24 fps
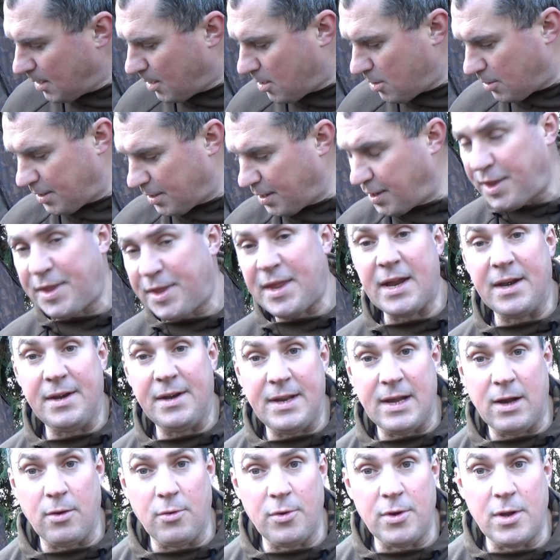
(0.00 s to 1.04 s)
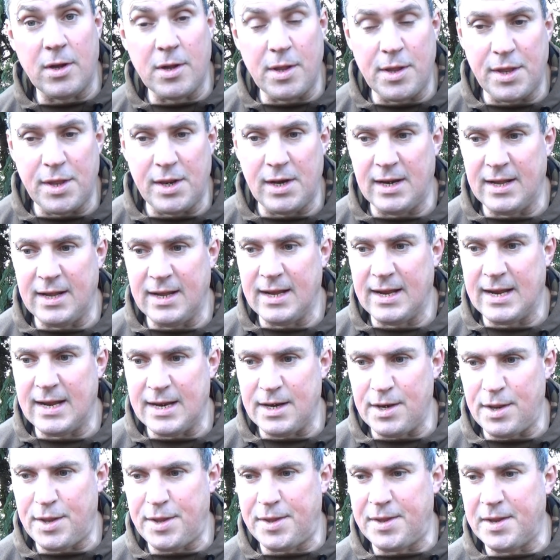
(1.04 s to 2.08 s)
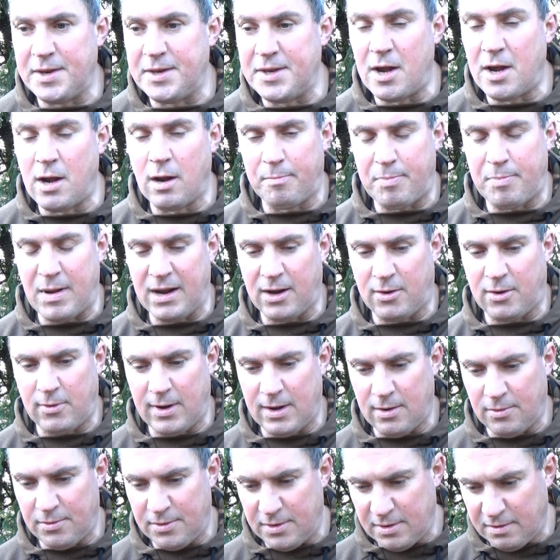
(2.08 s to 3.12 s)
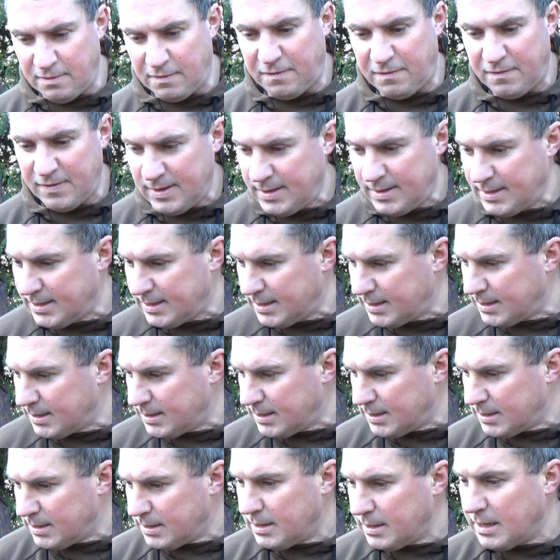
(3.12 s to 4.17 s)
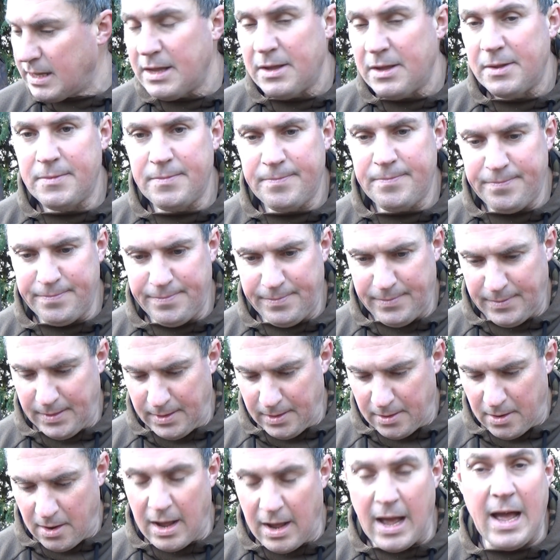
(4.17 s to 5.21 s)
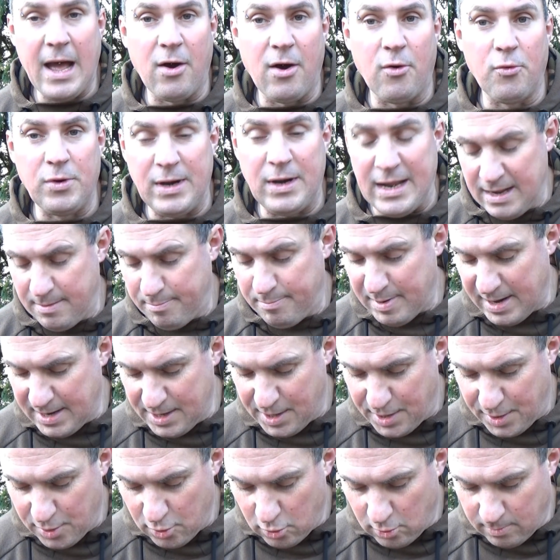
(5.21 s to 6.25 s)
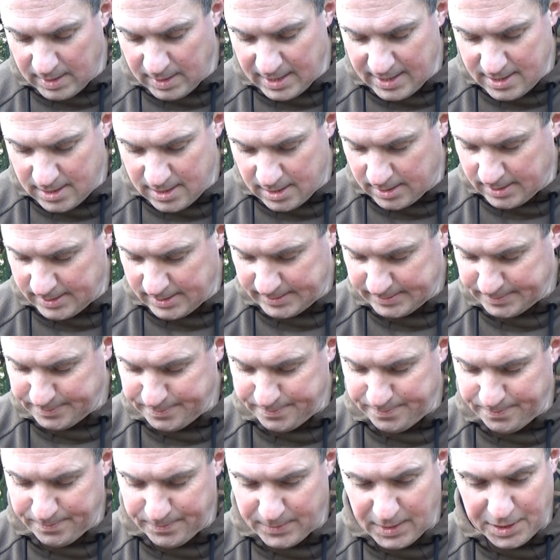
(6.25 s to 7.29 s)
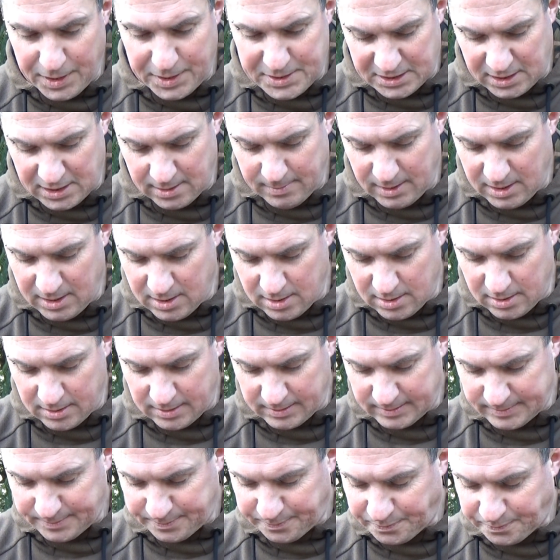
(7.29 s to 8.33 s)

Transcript: kind of stand out nicely against the dark background of, you know, how lake beds normally are this time of year.